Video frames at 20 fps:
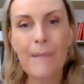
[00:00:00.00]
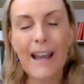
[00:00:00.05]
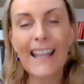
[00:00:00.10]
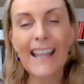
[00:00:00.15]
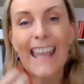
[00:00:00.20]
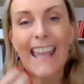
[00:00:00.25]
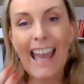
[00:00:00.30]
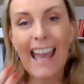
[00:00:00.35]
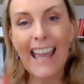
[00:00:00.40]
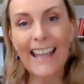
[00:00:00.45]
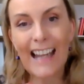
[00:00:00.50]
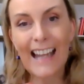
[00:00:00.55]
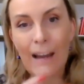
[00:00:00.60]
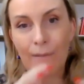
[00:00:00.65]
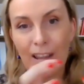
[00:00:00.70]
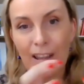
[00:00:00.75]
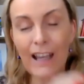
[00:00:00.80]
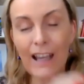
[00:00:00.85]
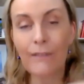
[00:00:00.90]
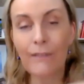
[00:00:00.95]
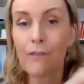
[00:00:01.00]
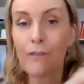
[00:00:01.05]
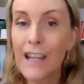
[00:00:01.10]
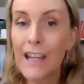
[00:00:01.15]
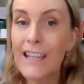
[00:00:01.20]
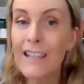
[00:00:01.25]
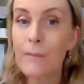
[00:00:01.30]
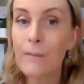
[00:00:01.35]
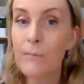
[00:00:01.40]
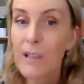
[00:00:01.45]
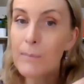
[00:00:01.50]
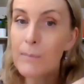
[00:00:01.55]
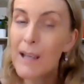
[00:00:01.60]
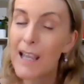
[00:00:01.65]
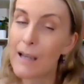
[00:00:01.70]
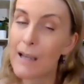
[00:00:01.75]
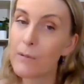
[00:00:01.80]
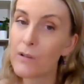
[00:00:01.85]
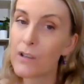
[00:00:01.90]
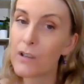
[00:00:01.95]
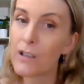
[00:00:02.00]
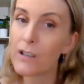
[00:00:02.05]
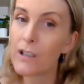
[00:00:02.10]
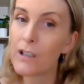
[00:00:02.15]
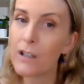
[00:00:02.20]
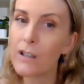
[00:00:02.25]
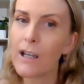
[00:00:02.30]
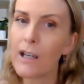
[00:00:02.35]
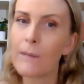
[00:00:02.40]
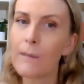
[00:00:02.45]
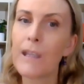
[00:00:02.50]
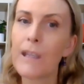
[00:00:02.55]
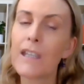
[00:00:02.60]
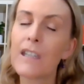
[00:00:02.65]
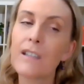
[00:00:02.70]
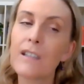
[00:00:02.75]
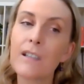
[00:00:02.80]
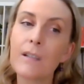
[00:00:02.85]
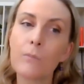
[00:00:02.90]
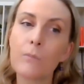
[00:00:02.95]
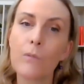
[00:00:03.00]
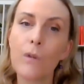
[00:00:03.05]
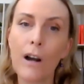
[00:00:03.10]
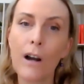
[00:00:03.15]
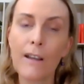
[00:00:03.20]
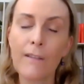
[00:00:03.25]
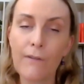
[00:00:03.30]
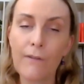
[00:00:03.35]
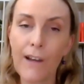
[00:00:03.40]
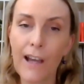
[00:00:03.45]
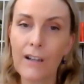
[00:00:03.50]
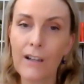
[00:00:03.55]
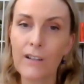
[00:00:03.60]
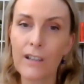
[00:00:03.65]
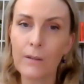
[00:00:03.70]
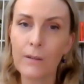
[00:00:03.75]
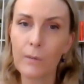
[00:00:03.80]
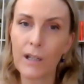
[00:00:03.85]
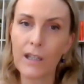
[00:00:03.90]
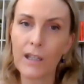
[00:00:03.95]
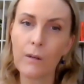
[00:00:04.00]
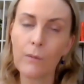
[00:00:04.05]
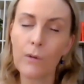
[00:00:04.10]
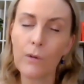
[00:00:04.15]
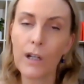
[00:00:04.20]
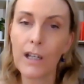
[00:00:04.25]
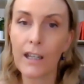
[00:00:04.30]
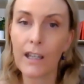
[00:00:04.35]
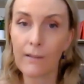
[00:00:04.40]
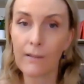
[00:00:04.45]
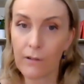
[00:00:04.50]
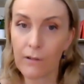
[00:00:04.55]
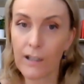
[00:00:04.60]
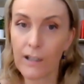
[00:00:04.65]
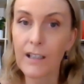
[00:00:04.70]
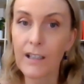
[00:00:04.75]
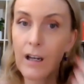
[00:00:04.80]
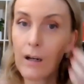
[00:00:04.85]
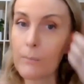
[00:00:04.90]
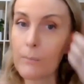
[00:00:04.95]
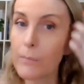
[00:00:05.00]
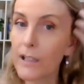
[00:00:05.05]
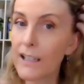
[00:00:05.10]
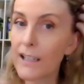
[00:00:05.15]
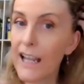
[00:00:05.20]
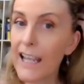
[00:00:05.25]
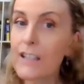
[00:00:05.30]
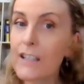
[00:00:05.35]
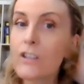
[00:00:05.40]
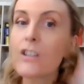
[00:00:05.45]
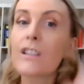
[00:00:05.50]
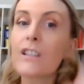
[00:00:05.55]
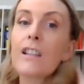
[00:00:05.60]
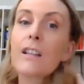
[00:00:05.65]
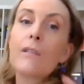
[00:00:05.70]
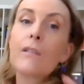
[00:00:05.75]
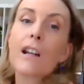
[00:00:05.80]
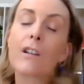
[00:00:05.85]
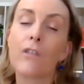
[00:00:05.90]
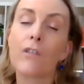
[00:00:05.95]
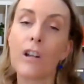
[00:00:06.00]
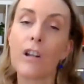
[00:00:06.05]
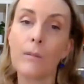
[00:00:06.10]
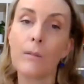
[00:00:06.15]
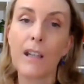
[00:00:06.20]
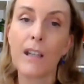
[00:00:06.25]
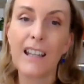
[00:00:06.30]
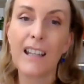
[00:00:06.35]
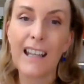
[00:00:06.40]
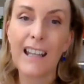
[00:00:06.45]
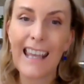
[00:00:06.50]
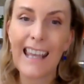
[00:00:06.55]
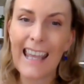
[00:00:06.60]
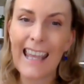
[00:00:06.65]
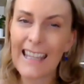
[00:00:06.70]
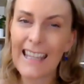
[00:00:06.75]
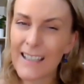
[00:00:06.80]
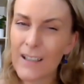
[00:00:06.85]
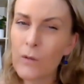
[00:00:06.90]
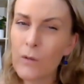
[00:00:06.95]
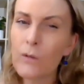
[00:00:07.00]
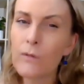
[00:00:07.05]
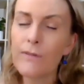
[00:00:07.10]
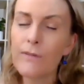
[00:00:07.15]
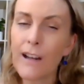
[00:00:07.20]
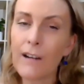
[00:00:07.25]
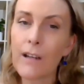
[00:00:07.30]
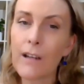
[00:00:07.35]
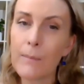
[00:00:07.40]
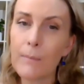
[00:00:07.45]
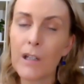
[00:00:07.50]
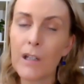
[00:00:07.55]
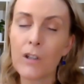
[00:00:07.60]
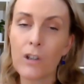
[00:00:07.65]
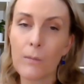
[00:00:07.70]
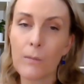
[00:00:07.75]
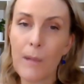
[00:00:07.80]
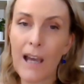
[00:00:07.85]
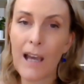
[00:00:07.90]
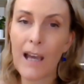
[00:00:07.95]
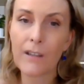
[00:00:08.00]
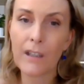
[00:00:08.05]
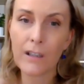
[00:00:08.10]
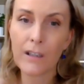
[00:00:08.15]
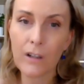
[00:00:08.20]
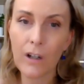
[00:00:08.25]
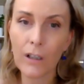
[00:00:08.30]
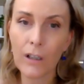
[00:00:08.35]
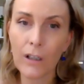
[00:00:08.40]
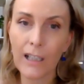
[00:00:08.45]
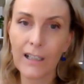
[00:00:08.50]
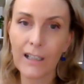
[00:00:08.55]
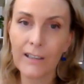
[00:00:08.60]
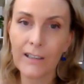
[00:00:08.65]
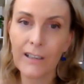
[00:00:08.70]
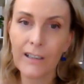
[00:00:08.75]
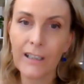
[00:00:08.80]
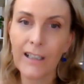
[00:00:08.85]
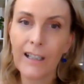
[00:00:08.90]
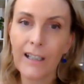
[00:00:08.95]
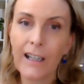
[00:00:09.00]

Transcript: but again having that freedom to be able to do that because what i found is when you're working for example in agency recruitment it's all very much about the dollar